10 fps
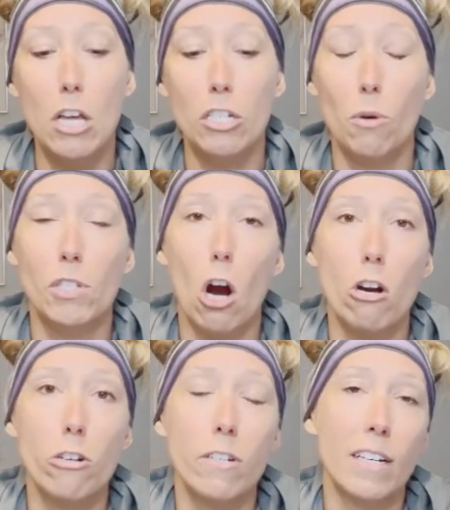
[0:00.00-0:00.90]
So it's
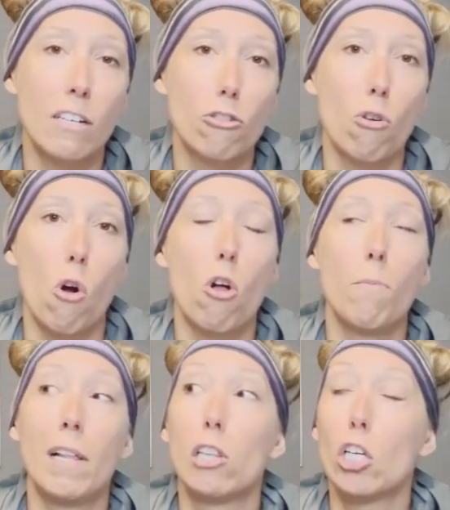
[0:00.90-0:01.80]
harder to control,
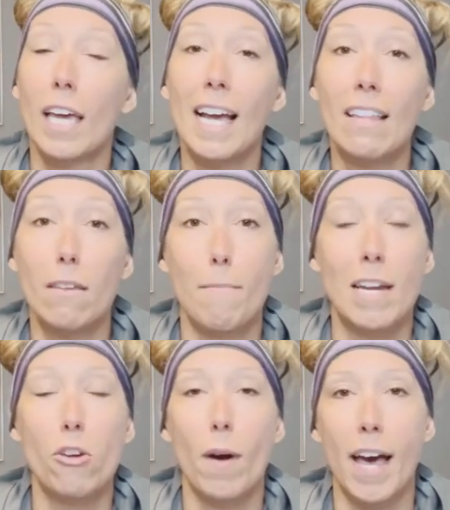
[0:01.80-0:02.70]
but looking at the
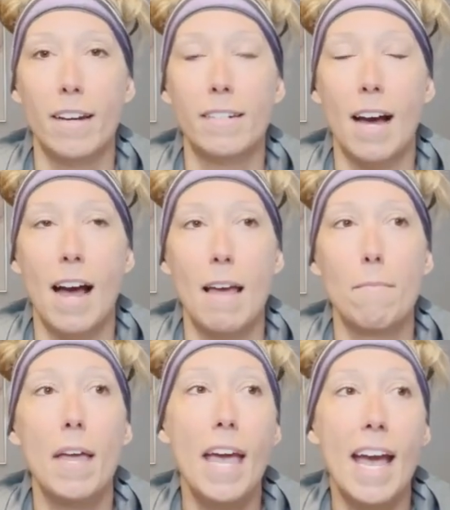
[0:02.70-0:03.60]
menu ahead of time
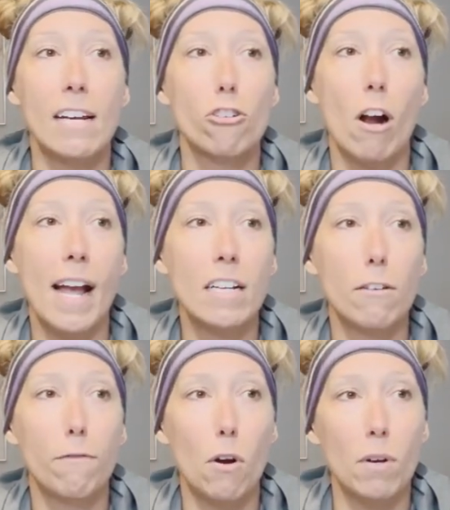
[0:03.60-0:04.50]
and trying to
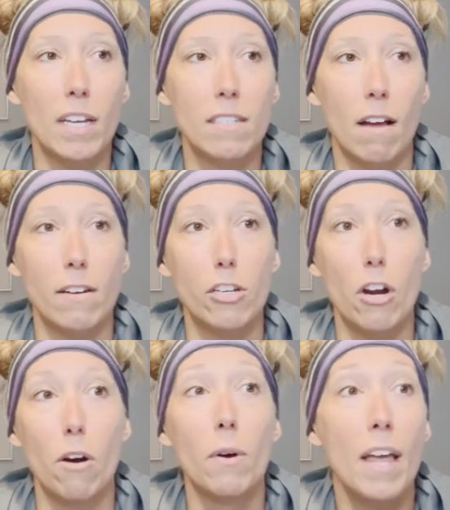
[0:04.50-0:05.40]
focus
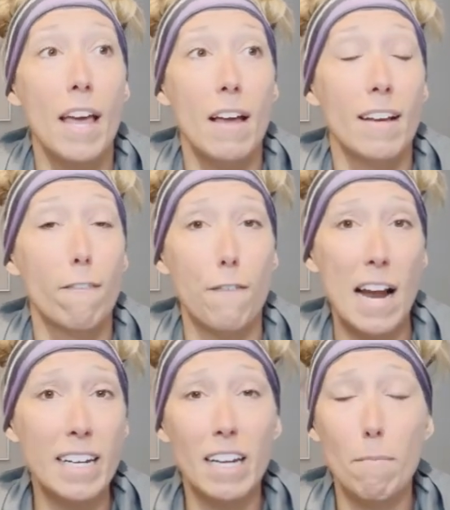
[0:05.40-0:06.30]
on,
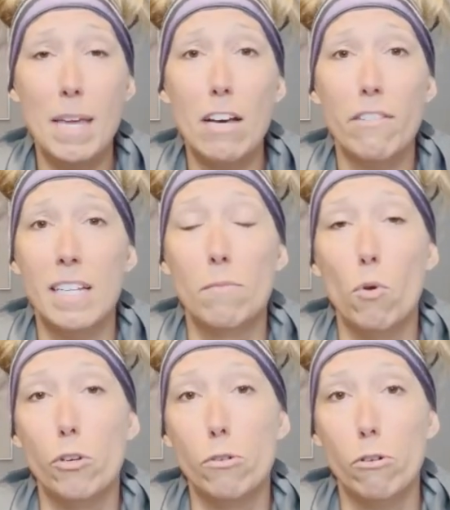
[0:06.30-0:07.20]
finding a meal that's more
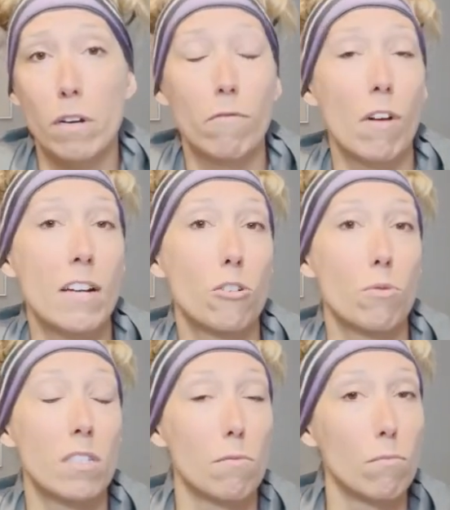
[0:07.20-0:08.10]
nutrient rich with
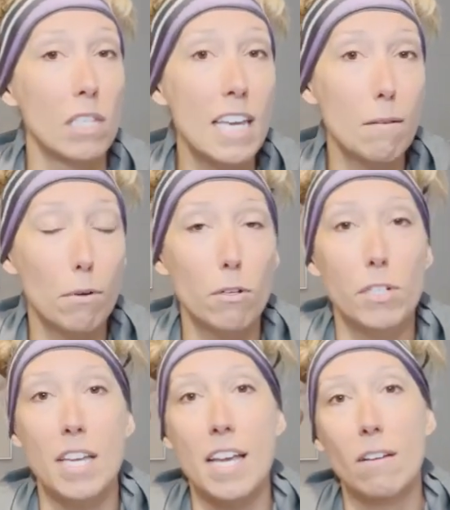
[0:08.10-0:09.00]
some lean
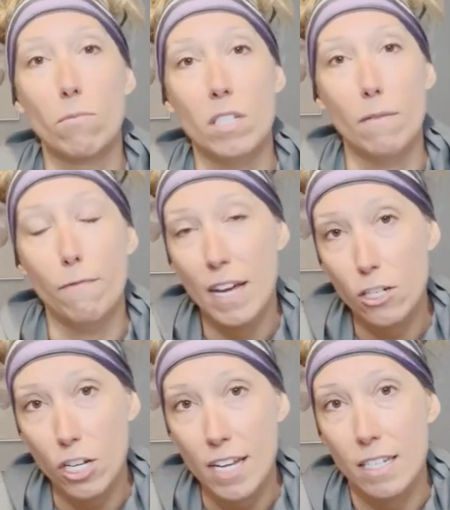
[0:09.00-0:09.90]
protein, with some
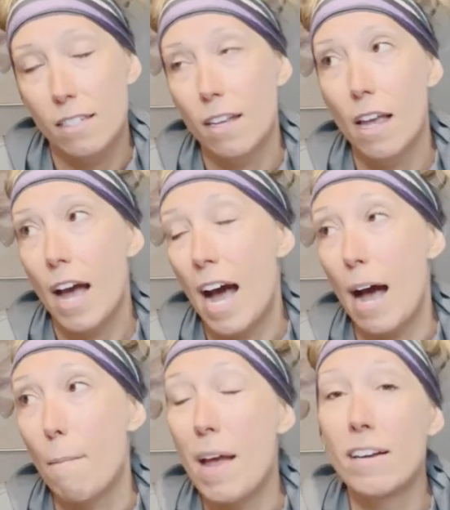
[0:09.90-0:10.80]
veggies,
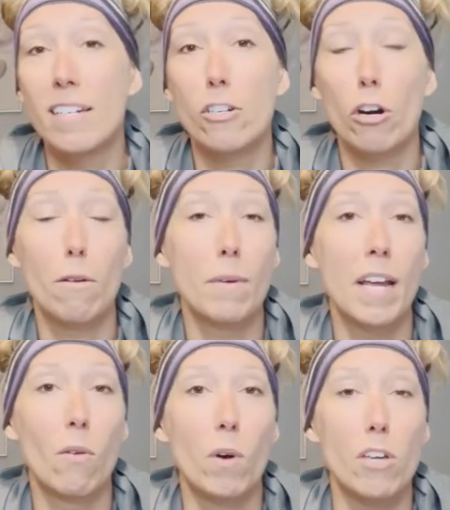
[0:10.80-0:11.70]
and
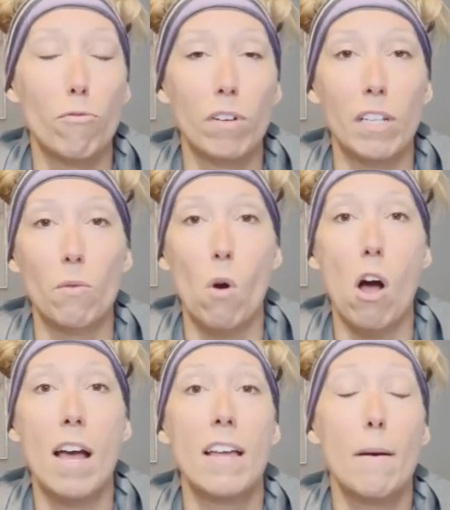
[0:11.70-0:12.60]
determining what you really want.